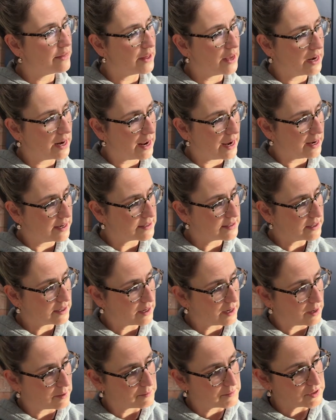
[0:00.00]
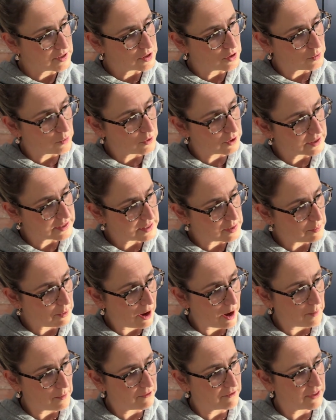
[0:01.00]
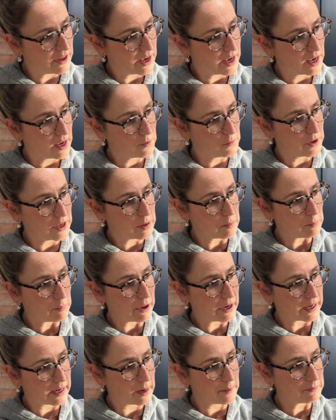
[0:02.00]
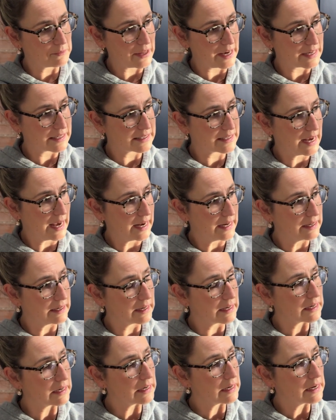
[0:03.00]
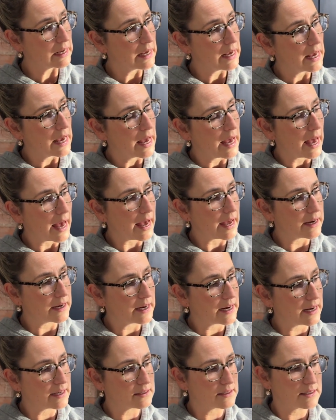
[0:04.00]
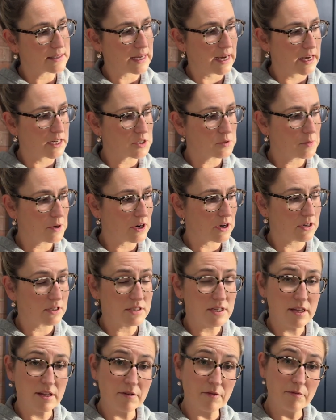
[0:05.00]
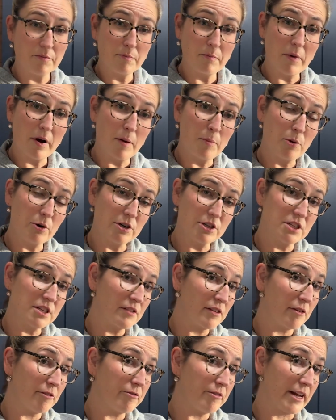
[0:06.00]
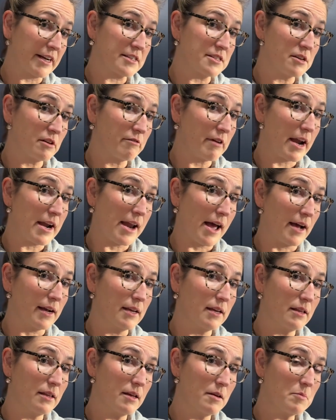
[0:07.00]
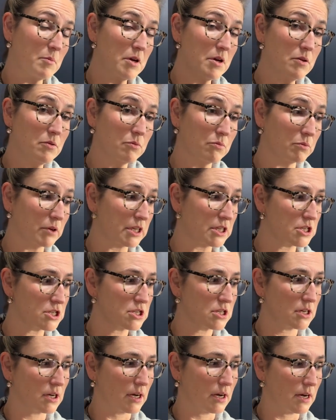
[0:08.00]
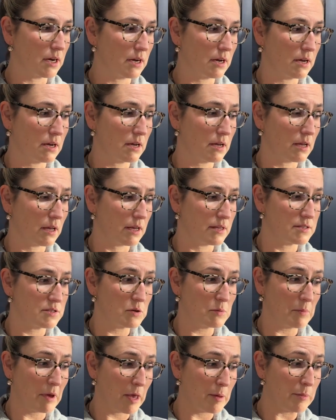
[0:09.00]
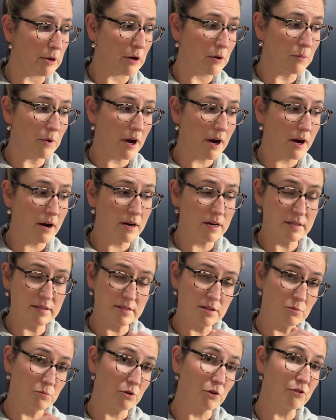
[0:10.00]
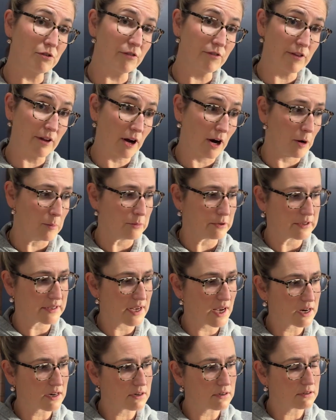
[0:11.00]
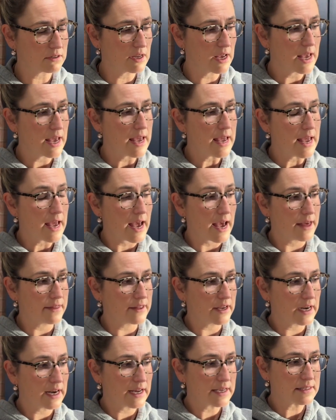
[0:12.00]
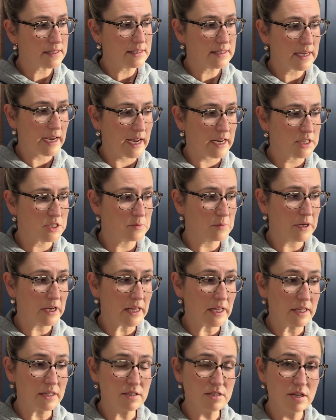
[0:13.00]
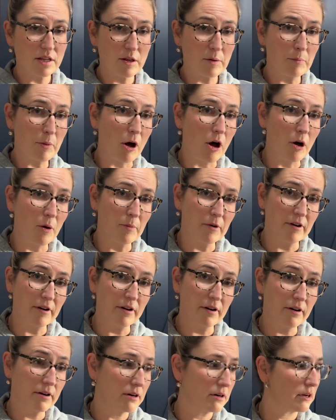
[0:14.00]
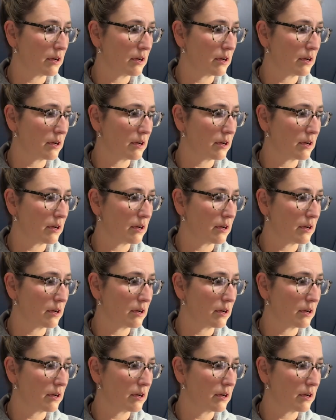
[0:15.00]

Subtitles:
then as it comes towards the palm of the hand, we can pick up that tendon, and it has attachment onto a portion of the flexor retinaculum, which, as you may be aware, is the roof of the carpal tunnel, and then it has attachment into the palmar